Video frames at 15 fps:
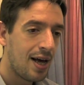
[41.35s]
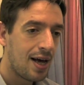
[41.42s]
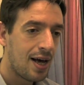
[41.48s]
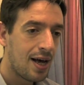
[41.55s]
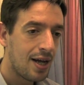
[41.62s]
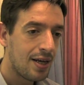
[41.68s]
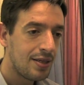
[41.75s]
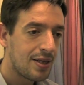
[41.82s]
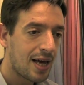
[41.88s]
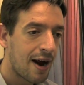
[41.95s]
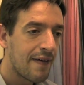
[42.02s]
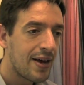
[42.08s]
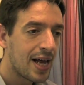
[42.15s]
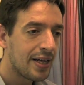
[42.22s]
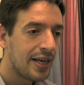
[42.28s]
And
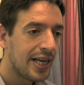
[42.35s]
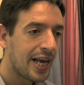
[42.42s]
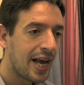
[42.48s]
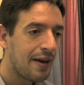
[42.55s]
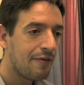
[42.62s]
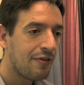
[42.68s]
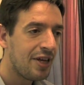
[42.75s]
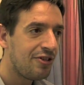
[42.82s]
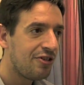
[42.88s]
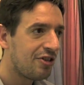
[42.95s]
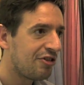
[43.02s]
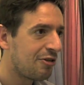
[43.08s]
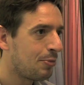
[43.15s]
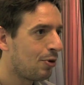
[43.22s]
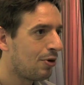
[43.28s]
Ariadne gave
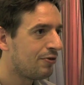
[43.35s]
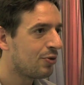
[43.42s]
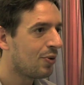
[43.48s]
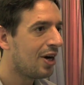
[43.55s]
Theseus a ball of